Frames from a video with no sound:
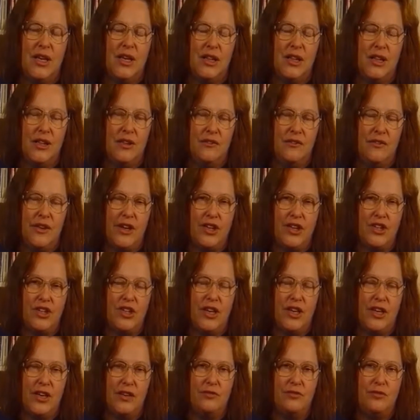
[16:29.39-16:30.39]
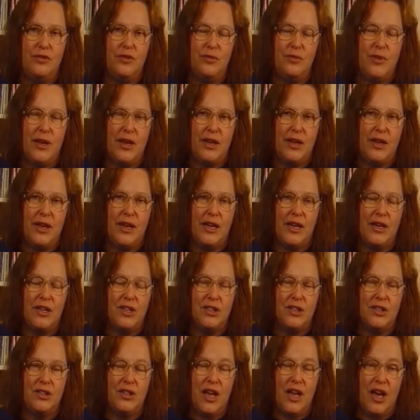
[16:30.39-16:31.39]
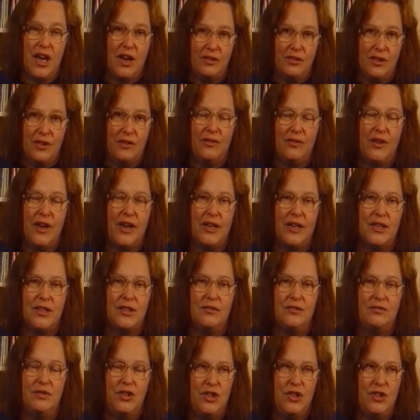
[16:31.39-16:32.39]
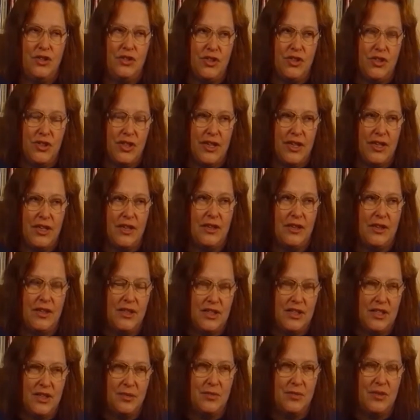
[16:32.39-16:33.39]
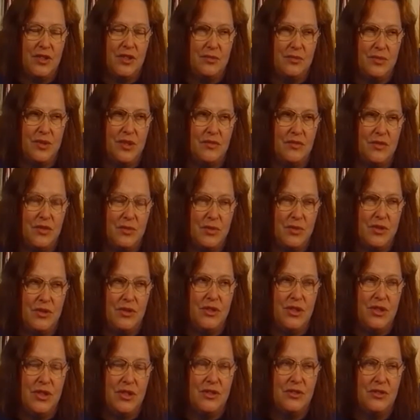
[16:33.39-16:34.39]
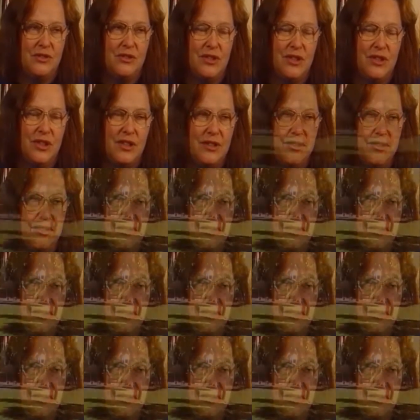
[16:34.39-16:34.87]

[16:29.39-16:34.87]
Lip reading: the effects you're getting from the medication are in fact reducing the symptoms of the mood disorder.